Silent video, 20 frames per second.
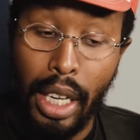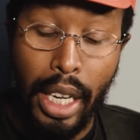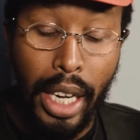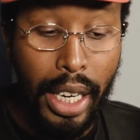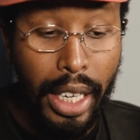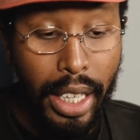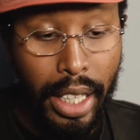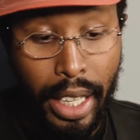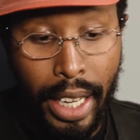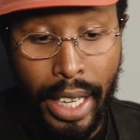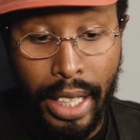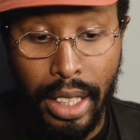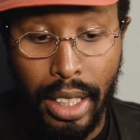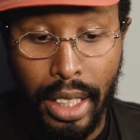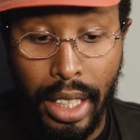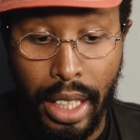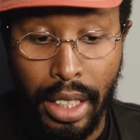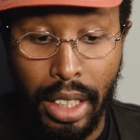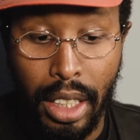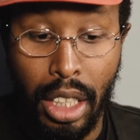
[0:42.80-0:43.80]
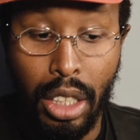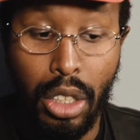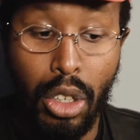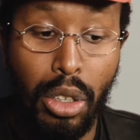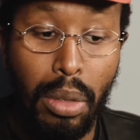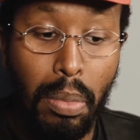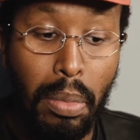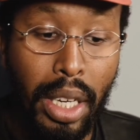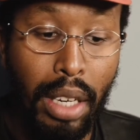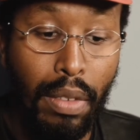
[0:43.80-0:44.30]
And in that sense it
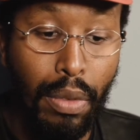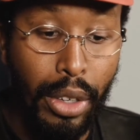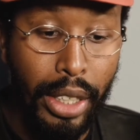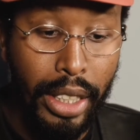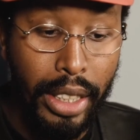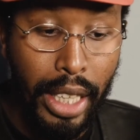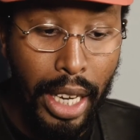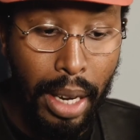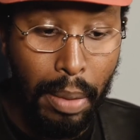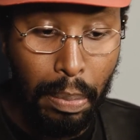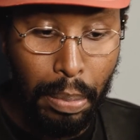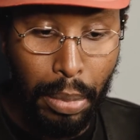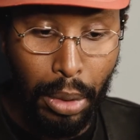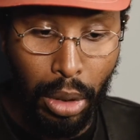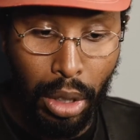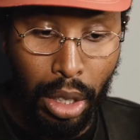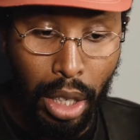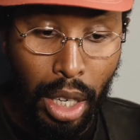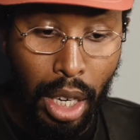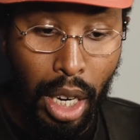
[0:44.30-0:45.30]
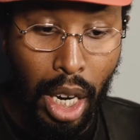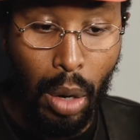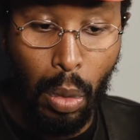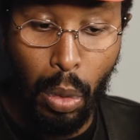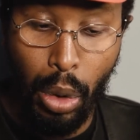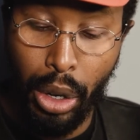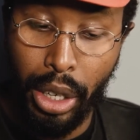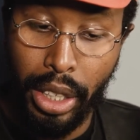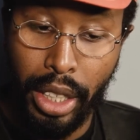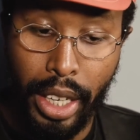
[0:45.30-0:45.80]
could mean, for example, a
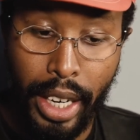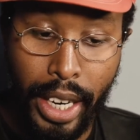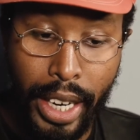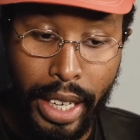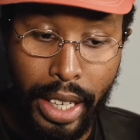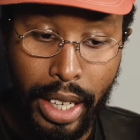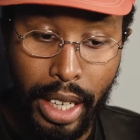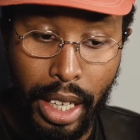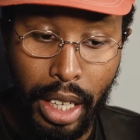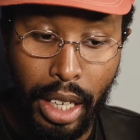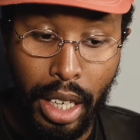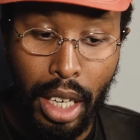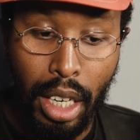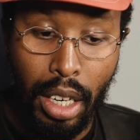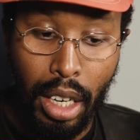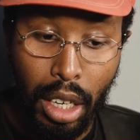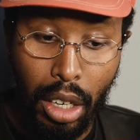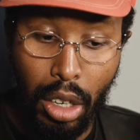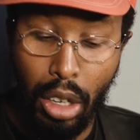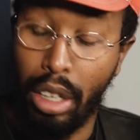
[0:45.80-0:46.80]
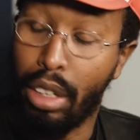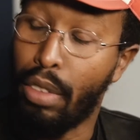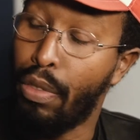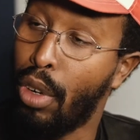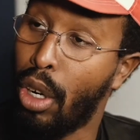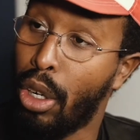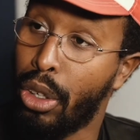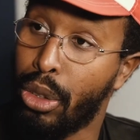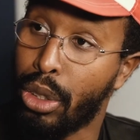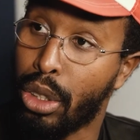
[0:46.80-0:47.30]
work that I did called
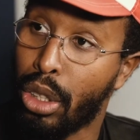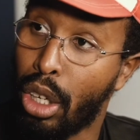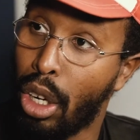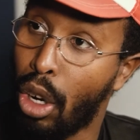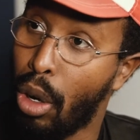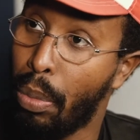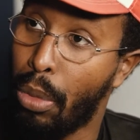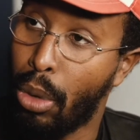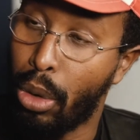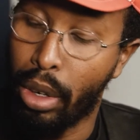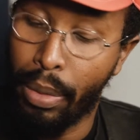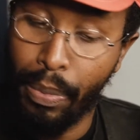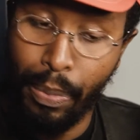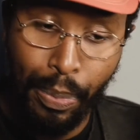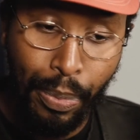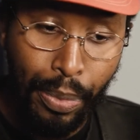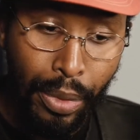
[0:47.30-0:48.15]
Vanus Labor.